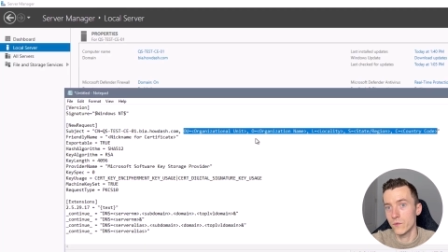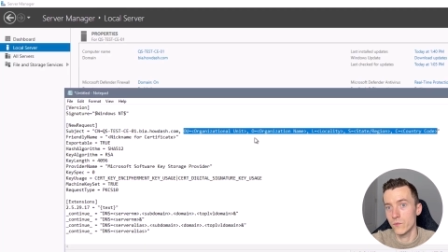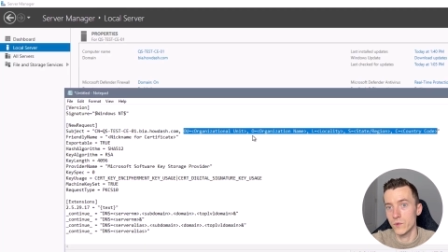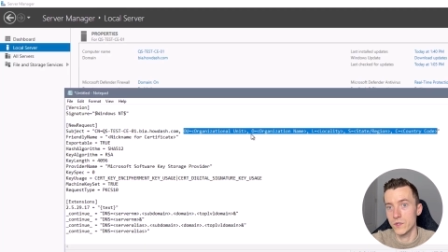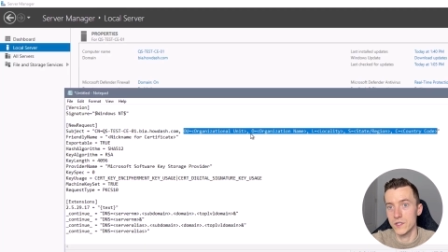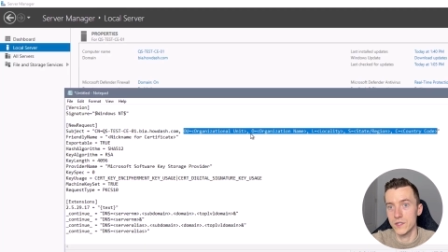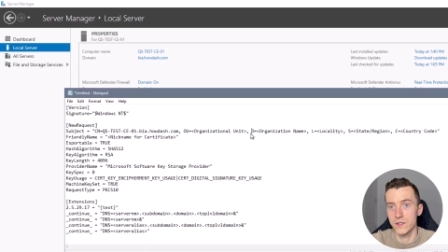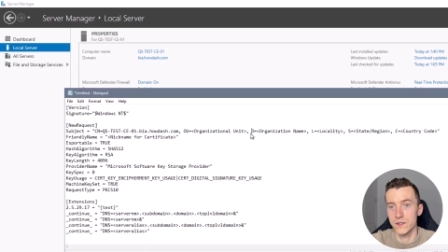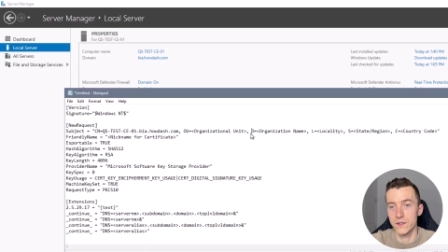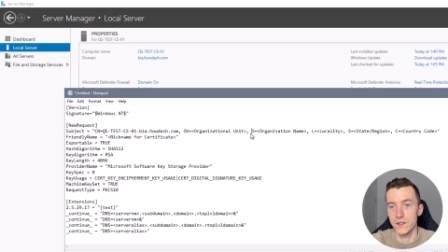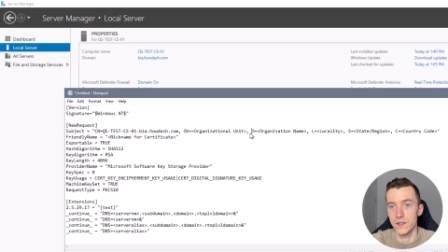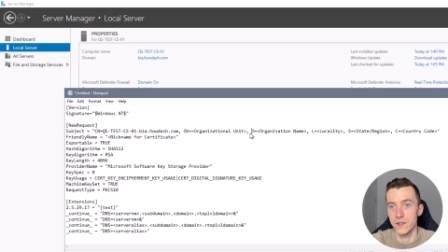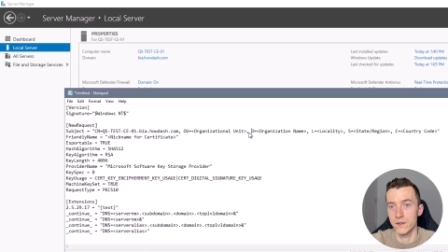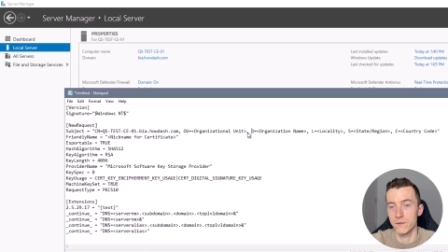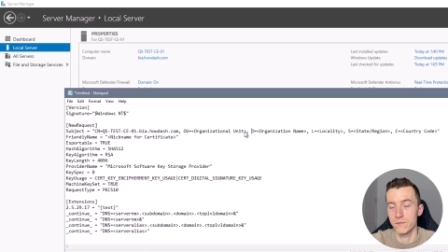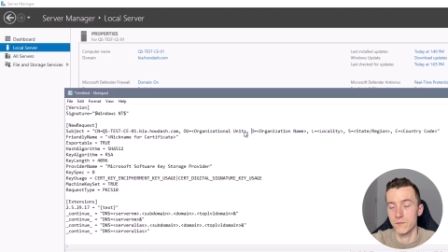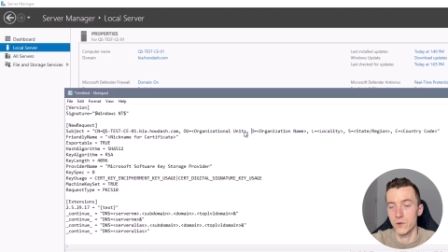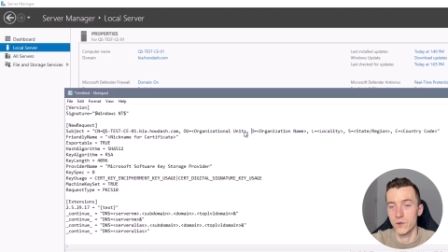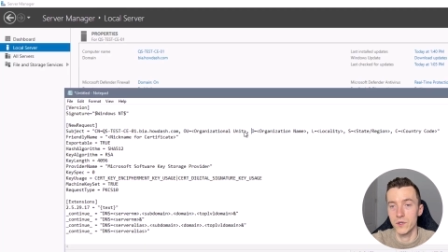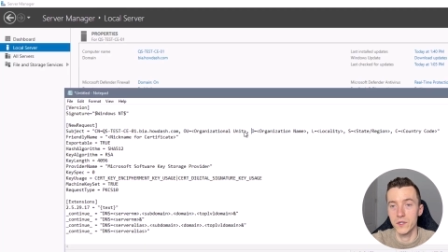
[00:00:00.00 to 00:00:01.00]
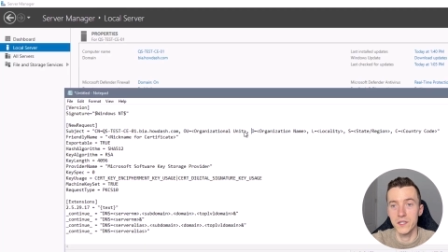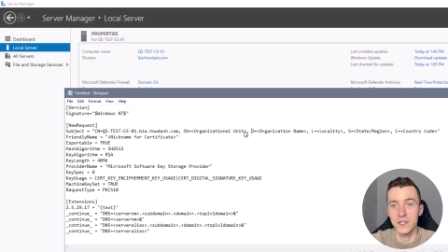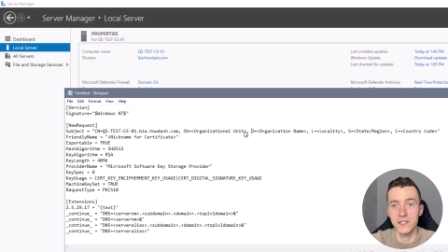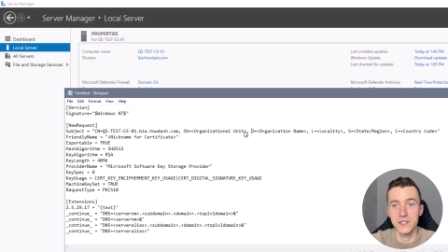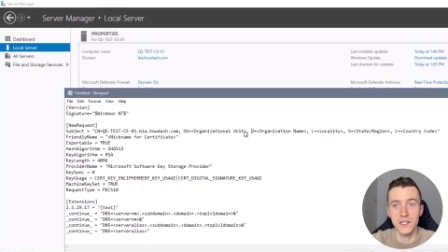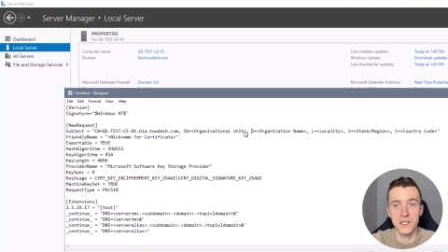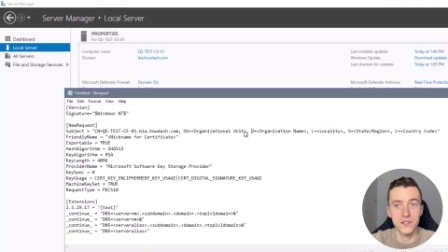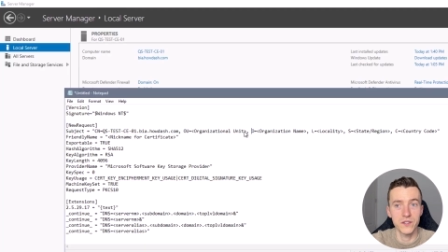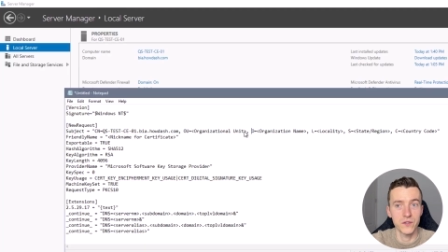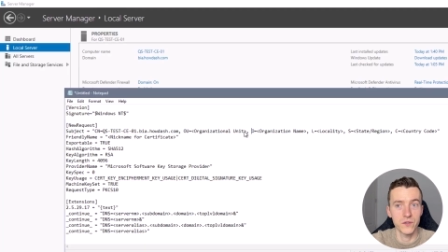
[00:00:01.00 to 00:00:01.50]
which is the
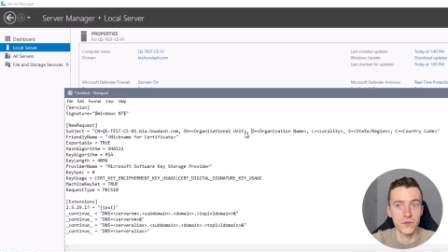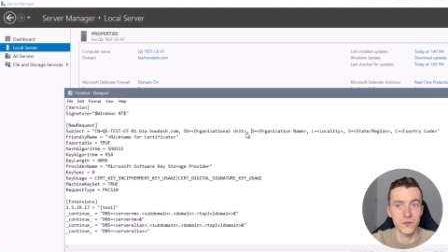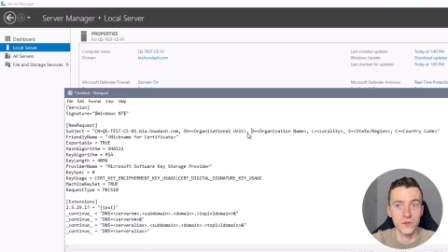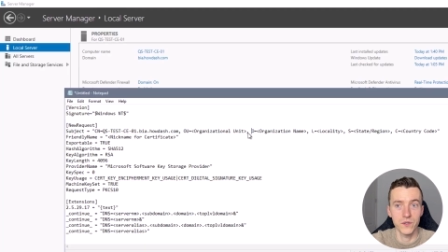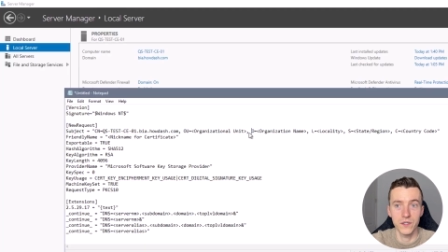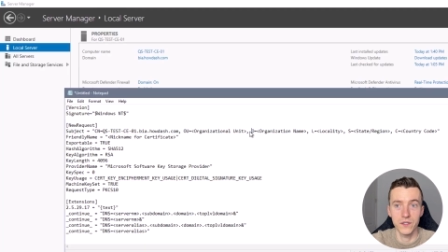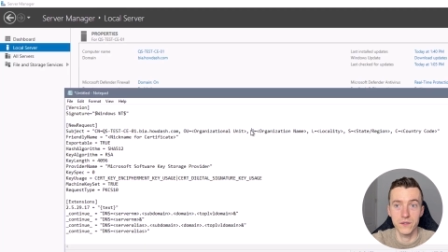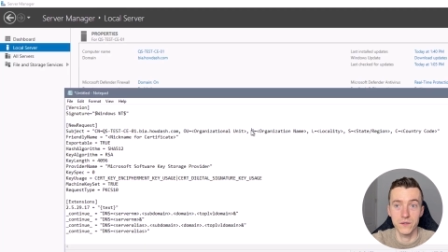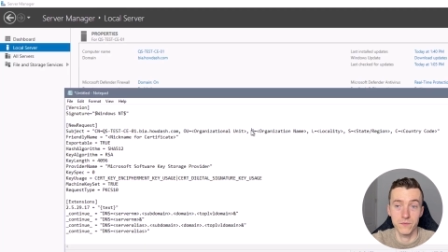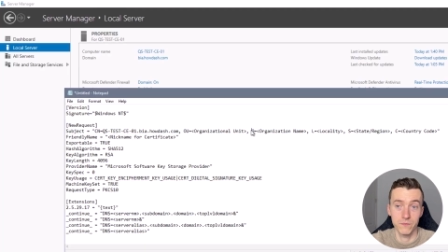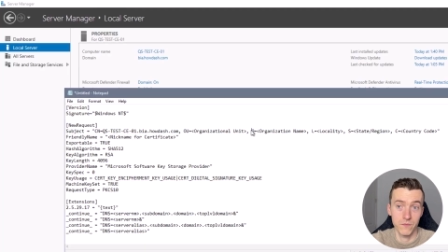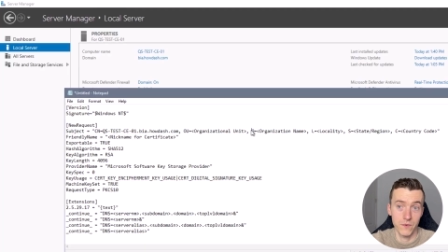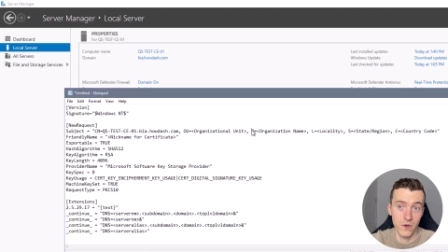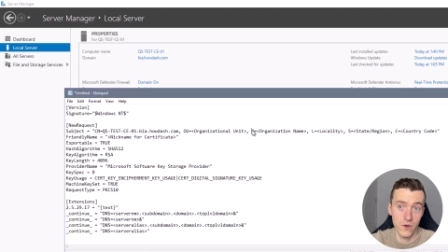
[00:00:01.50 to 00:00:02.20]
organizational units,